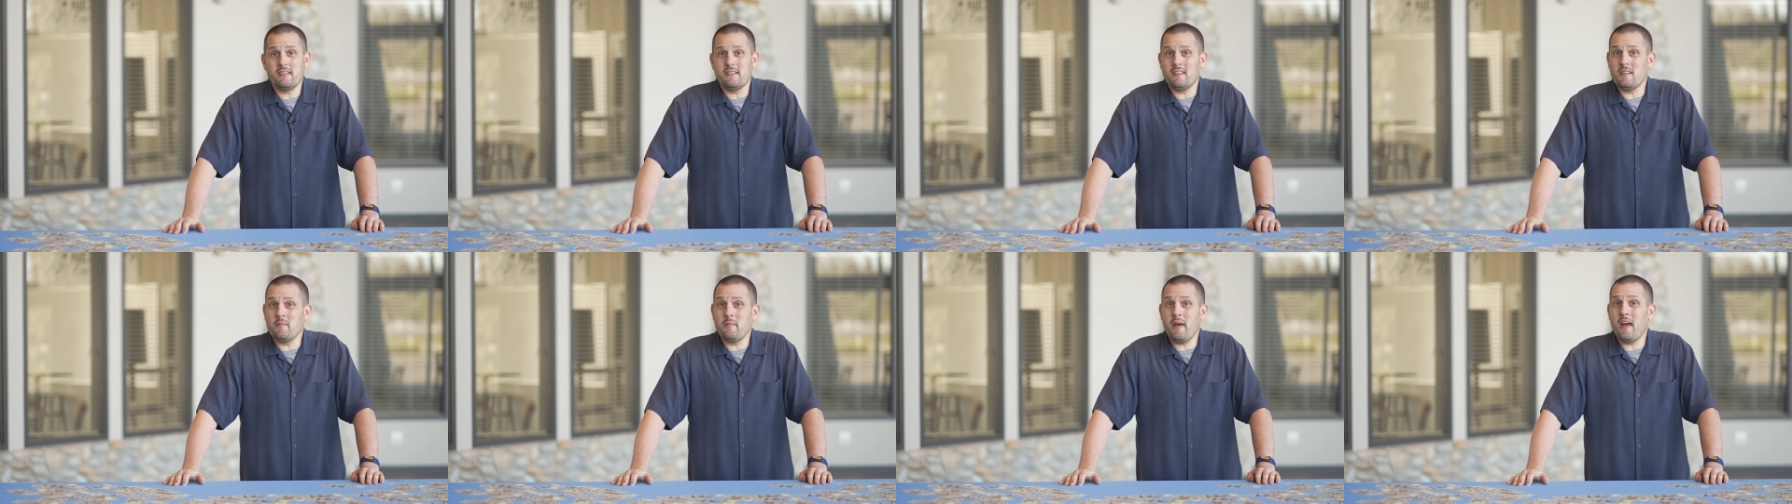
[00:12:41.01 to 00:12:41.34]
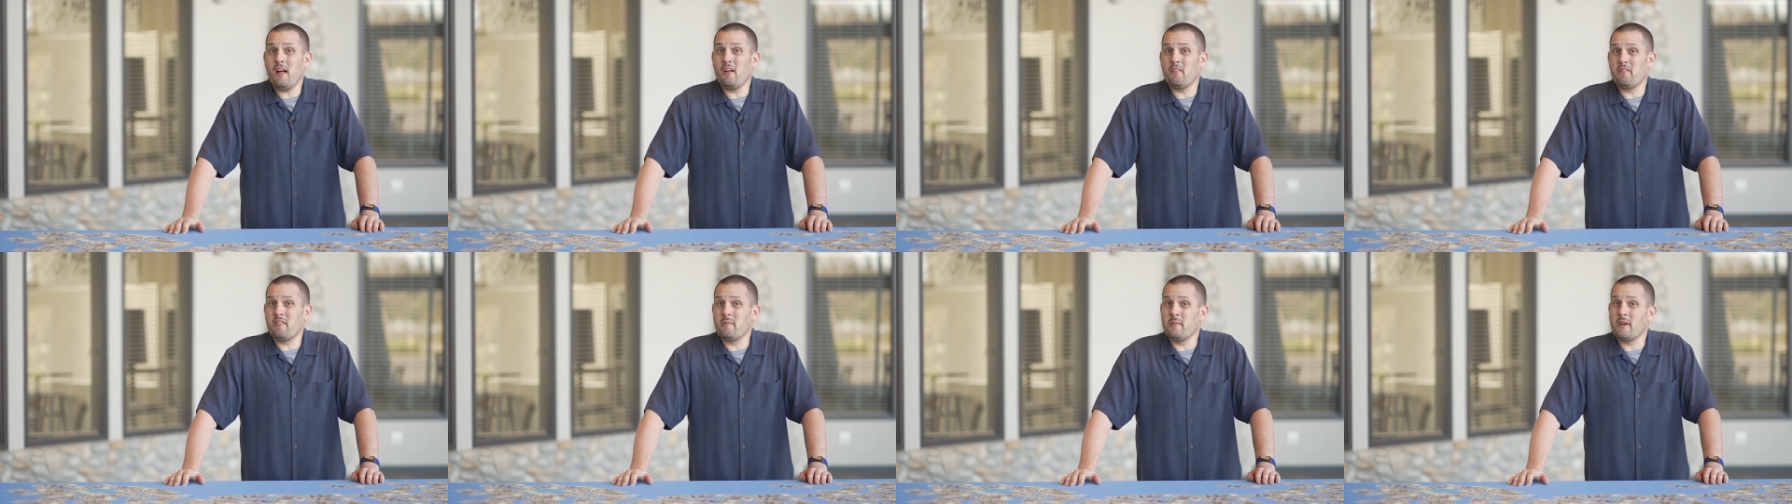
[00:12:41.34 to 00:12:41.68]
in the
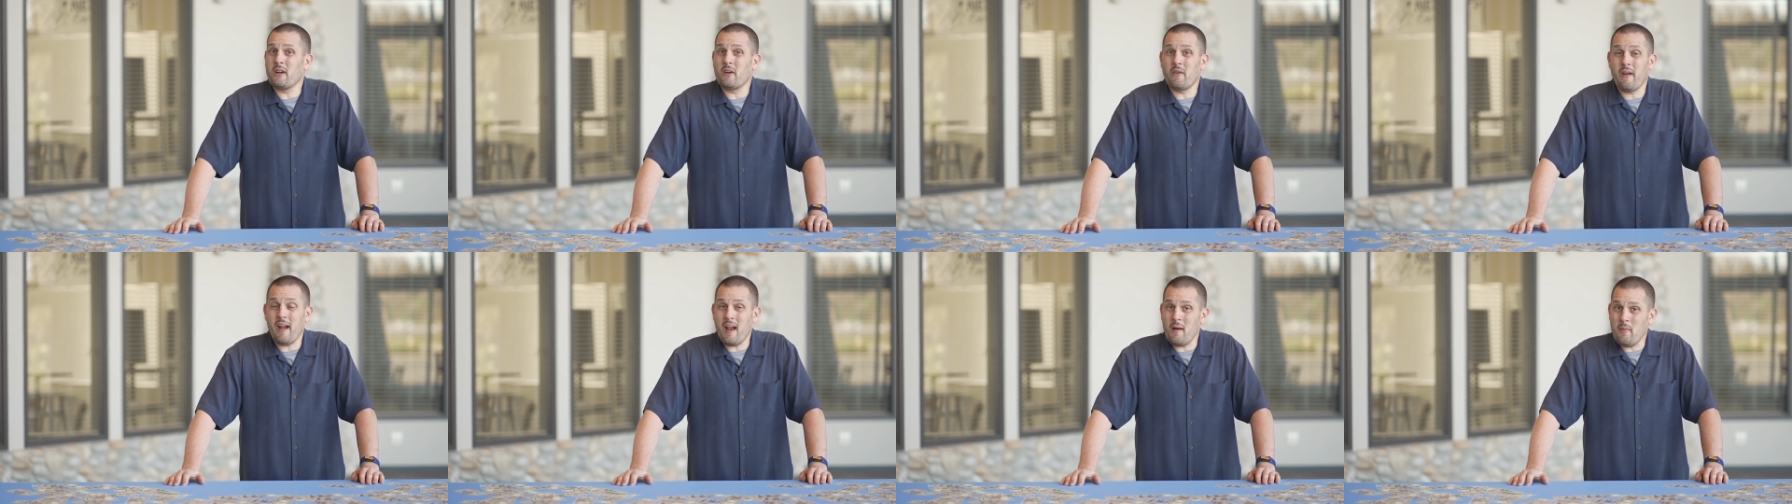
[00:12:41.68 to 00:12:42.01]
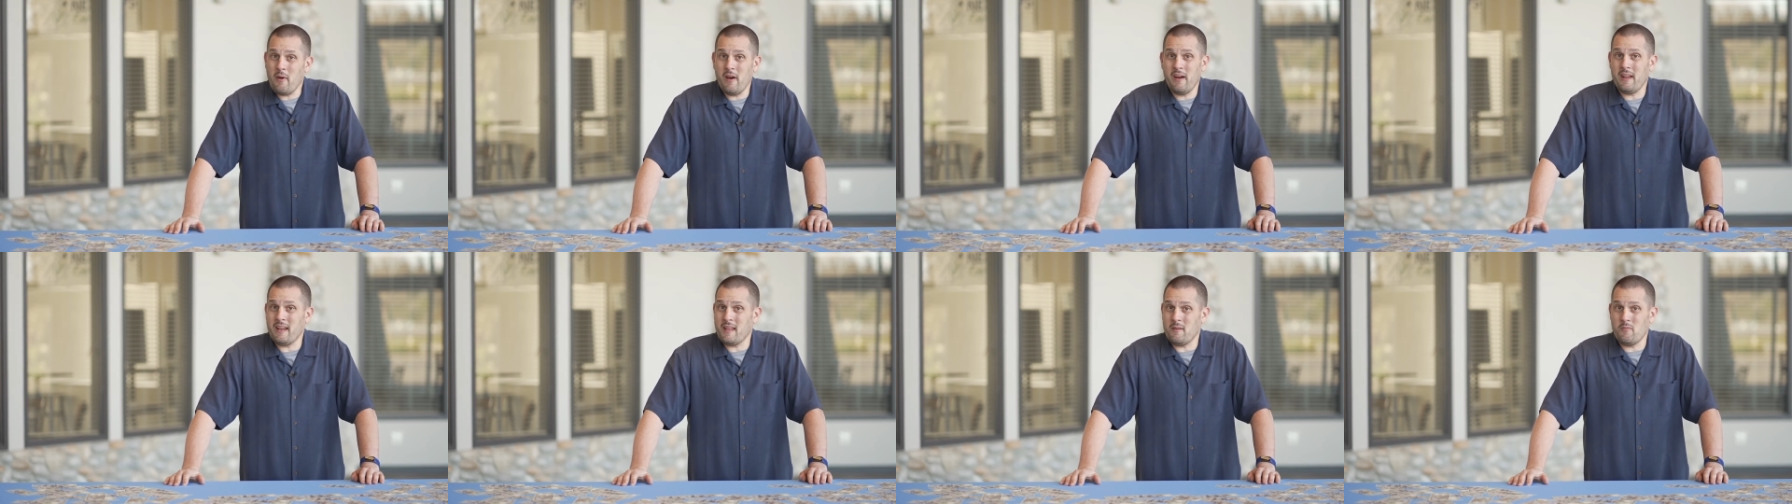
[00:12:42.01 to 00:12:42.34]
mail from your
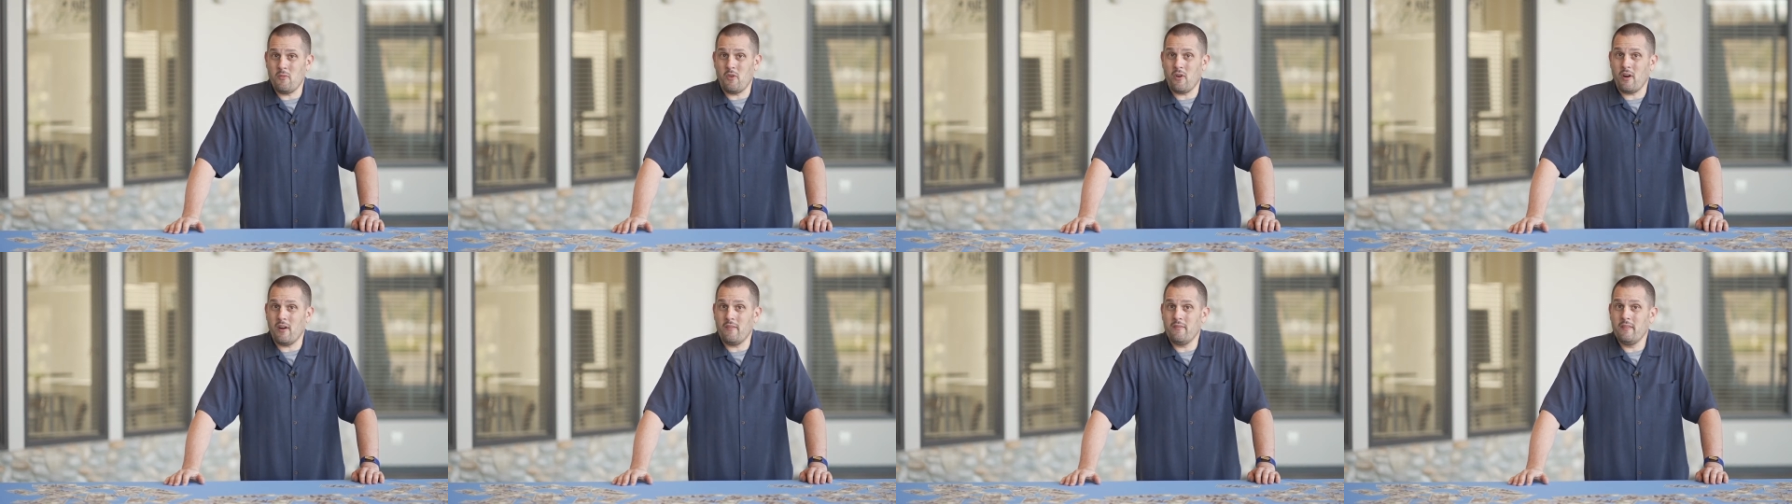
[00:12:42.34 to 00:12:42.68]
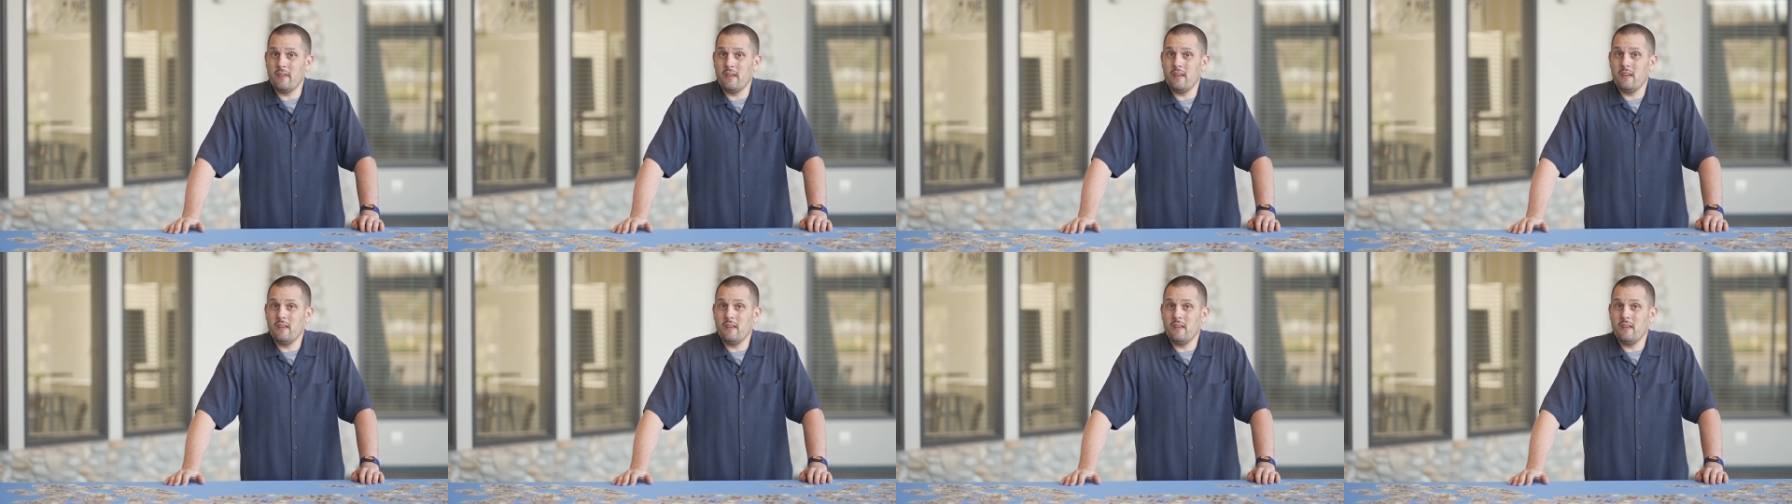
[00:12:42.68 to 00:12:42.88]
grandma anymore.